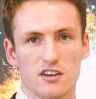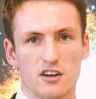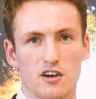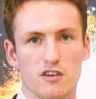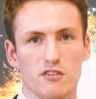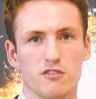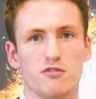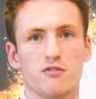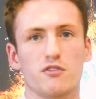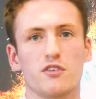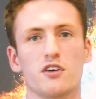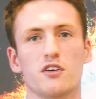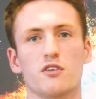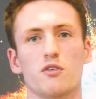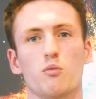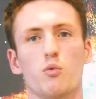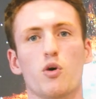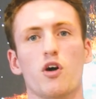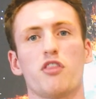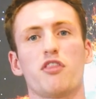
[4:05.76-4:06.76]
of
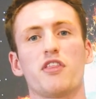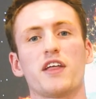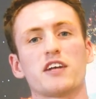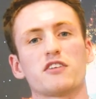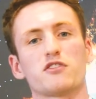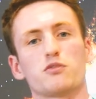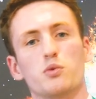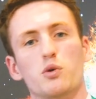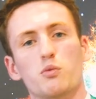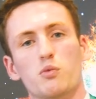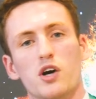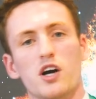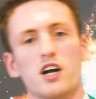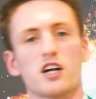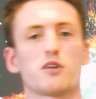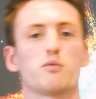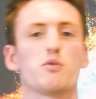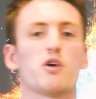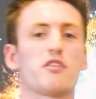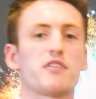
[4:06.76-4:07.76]
what things will
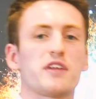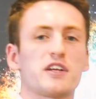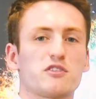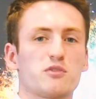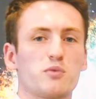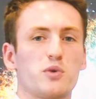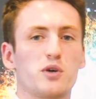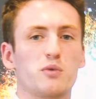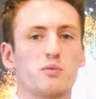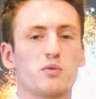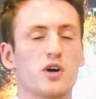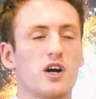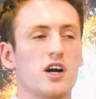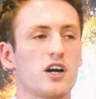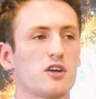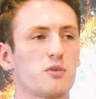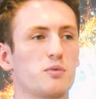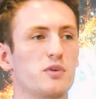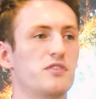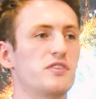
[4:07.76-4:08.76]
work and what things won't
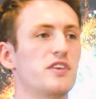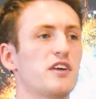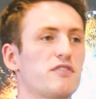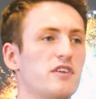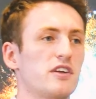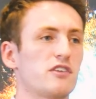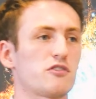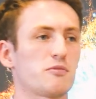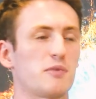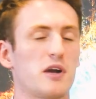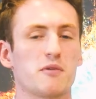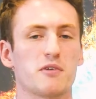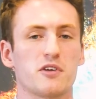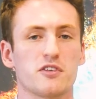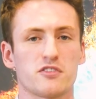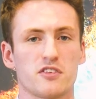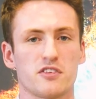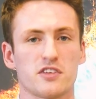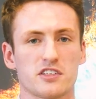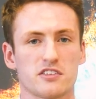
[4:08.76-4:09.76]
work with different
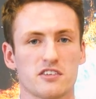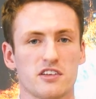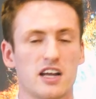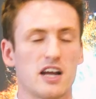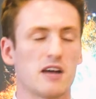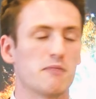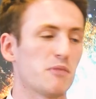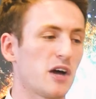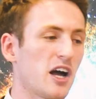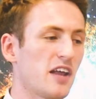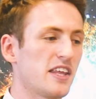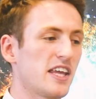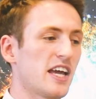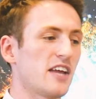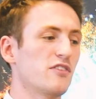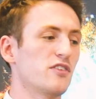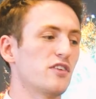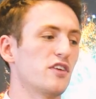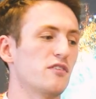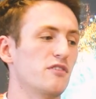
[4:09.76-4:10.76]
experiments and things like that. And by the
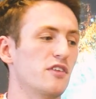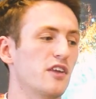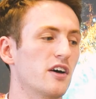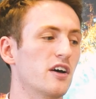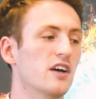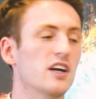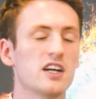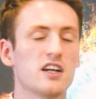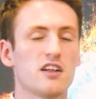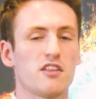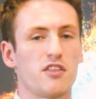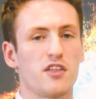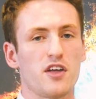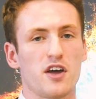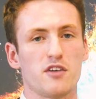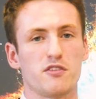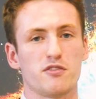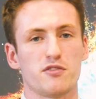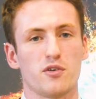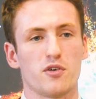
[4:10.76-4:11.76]
end of the
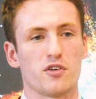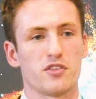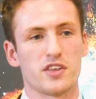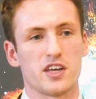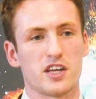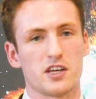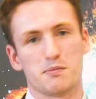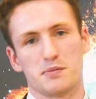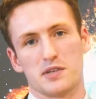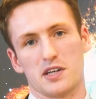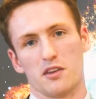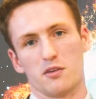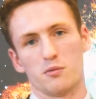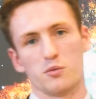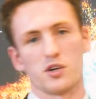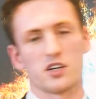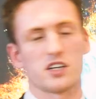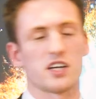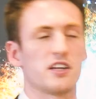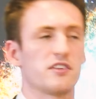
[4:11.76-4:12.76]
third, fourth year, depending on
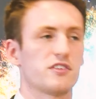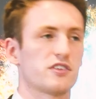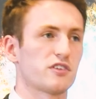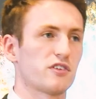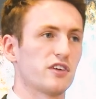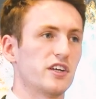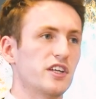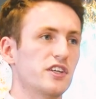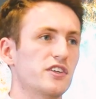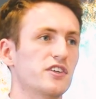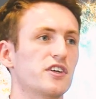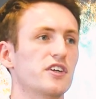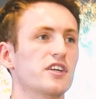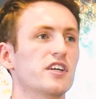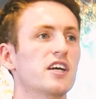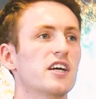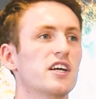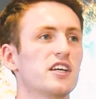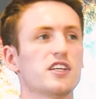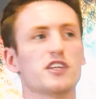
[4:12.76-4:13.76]
what kind of degree you do,
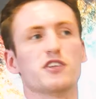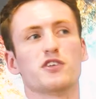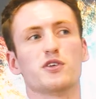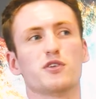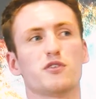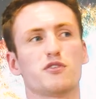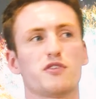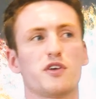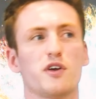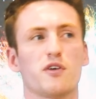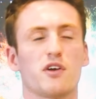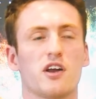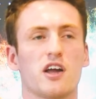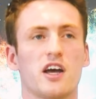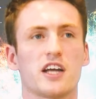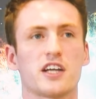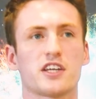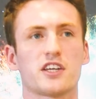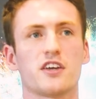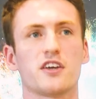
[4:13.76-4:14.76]
you do feel
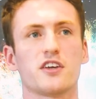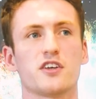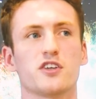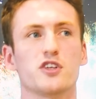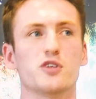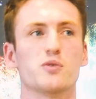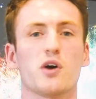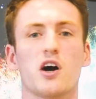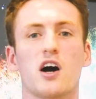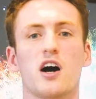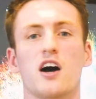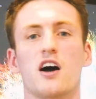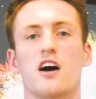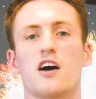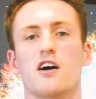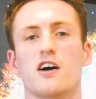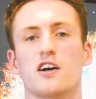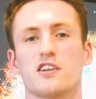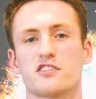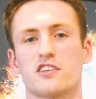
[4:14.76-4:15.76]
like you
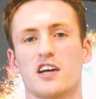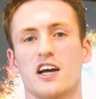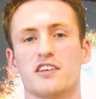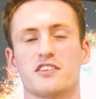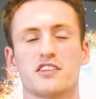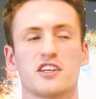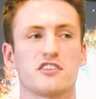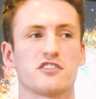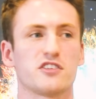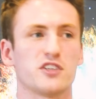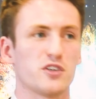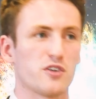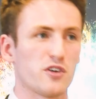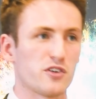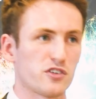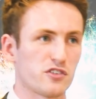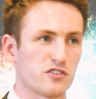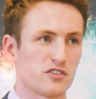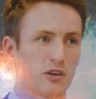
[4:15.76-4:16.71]
are a scientist and you're not just